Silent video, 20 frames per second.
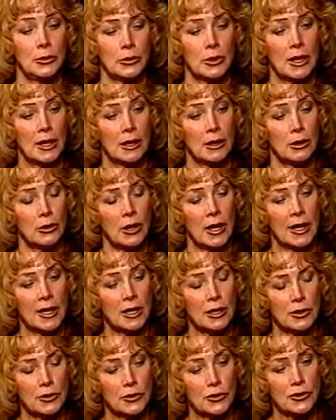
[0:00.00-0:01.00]
Well, I
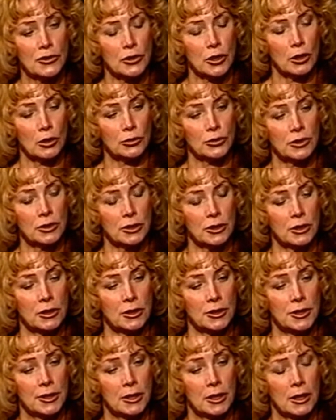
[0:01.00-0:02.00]

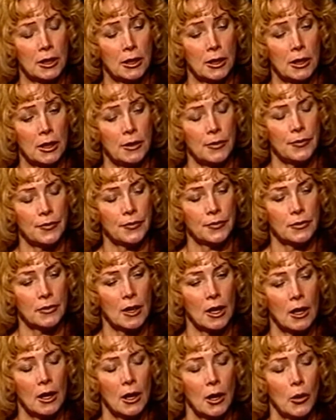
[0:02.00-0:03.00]
consulted, uh,
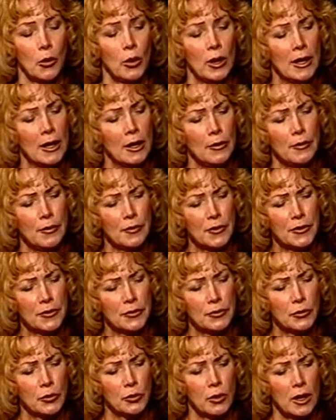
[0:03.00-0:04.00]
well,
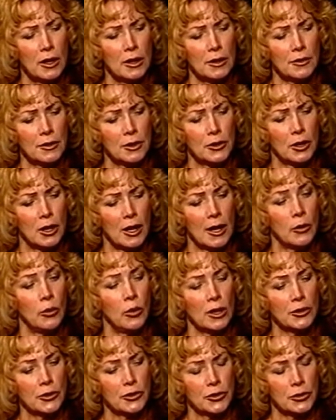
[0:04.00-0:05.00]
one of the, I
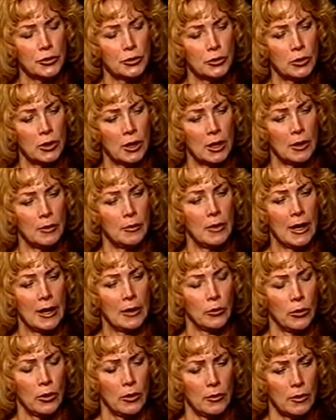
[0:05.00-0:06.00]
went to uh, my